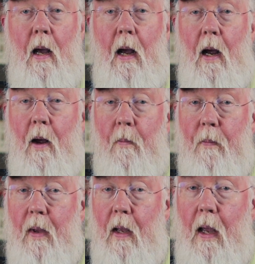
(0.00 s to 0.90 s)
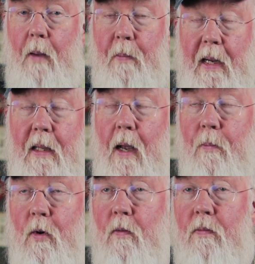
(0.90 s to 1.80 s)
And making that
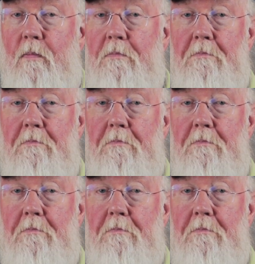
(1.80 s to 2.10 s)
move,